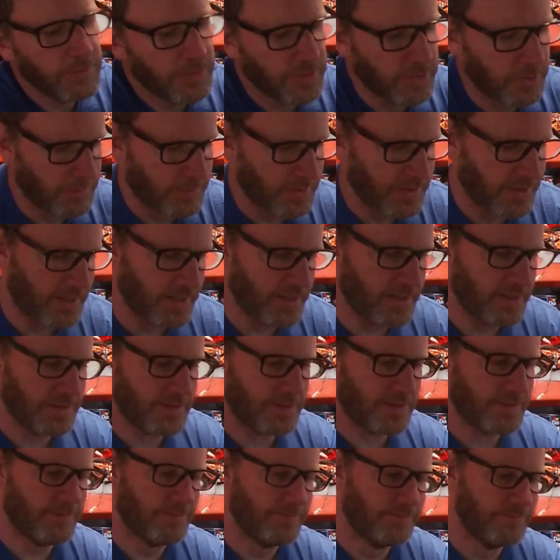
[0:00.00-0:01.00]
Something
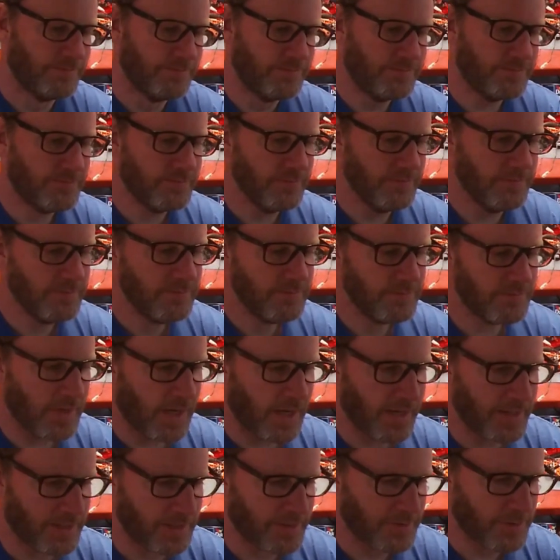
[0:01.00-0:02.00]
else,
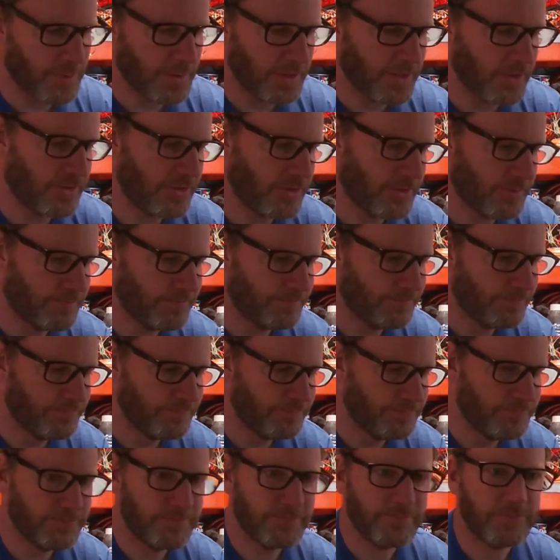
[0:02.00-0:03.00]
idle switch,
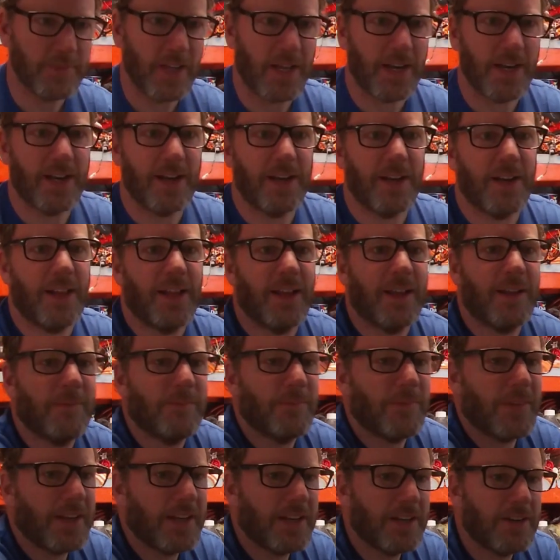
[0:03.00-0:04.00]

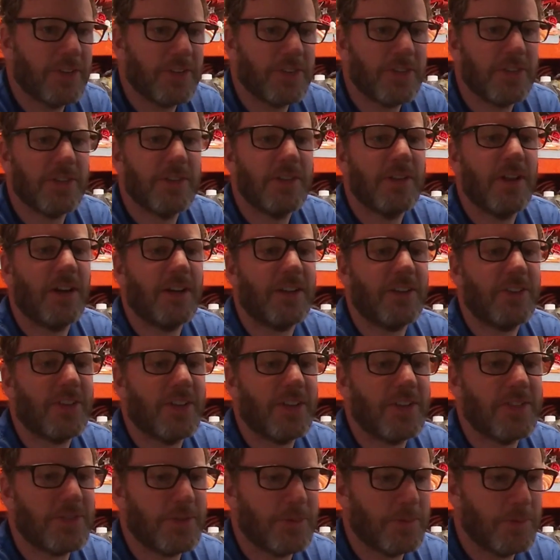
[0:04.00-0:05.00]
and here's knock
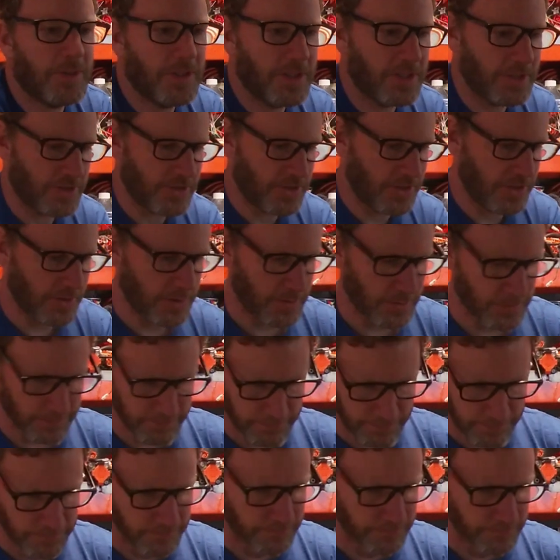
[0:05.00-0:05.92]
sensor 1 and 2.